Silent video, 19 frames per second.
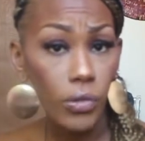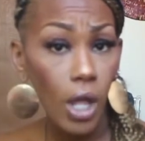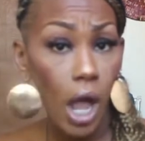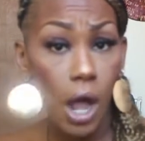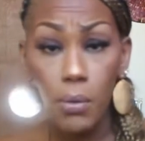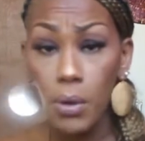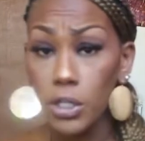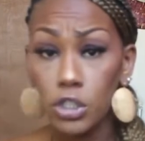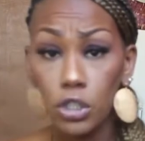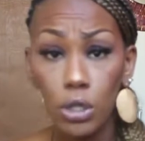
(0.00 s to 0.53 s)
I
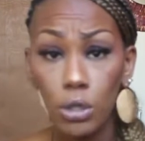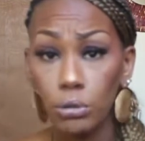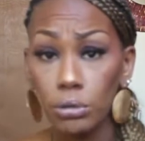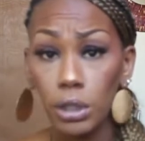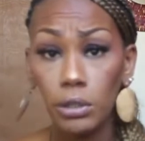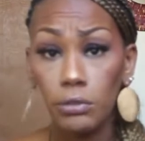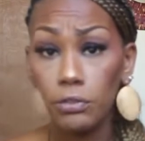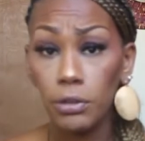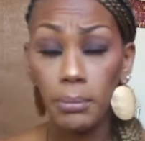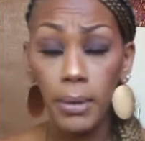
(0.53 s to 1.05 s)
watched the whole
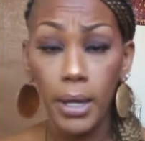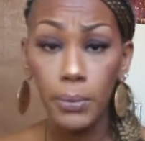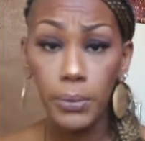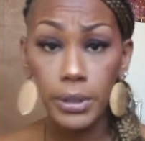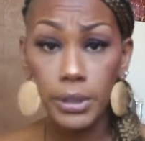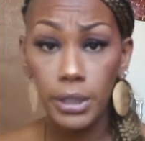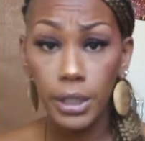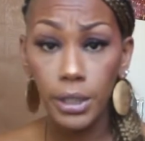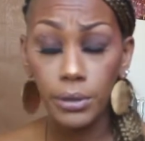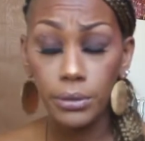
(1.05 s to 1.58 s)
thing from my
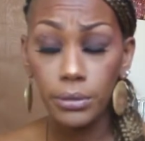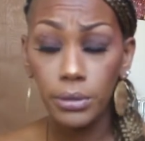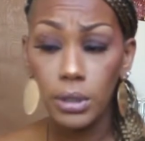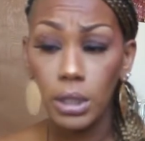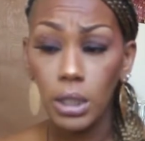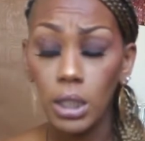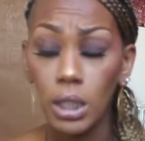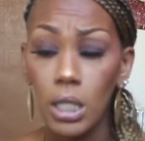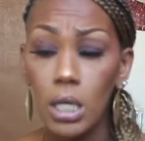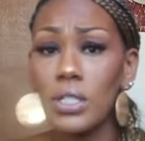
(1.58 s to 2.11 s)
window
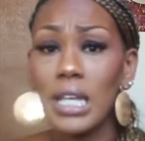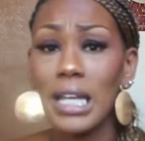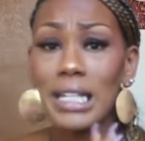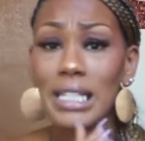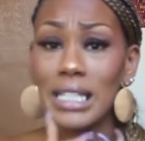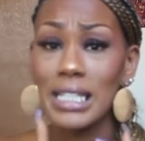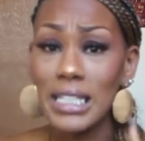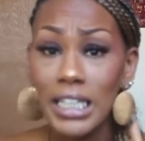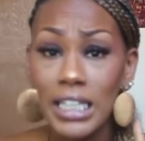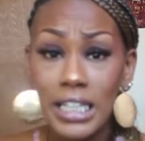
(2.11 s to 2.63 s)
and
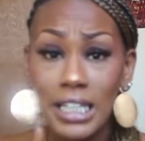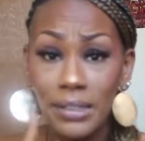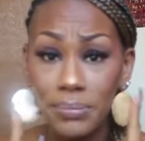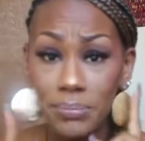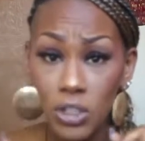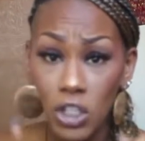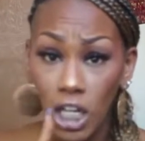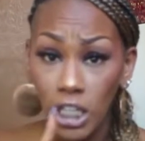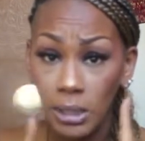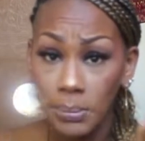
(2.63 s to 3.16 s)
see the
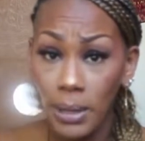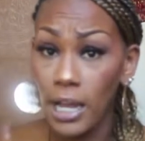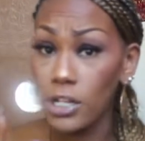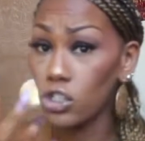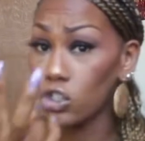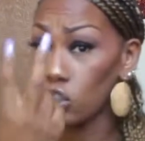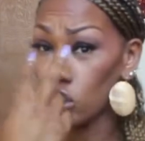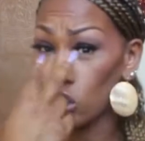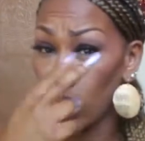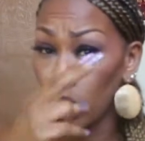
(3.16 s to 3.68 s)
shady
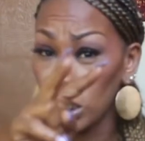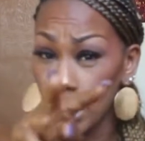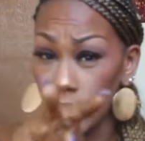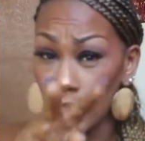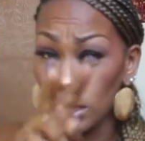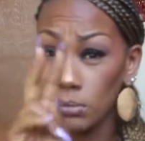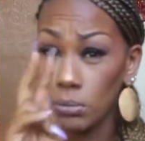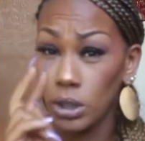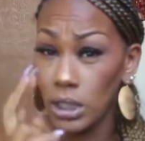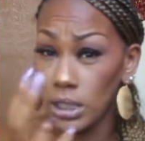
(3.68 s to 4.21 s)
pastor so y'all can
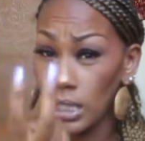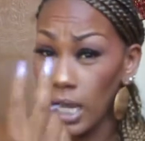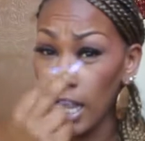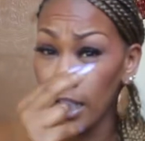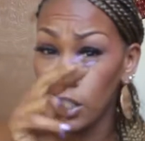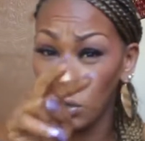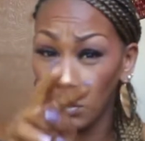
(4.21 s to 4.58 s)
see him with his eyes.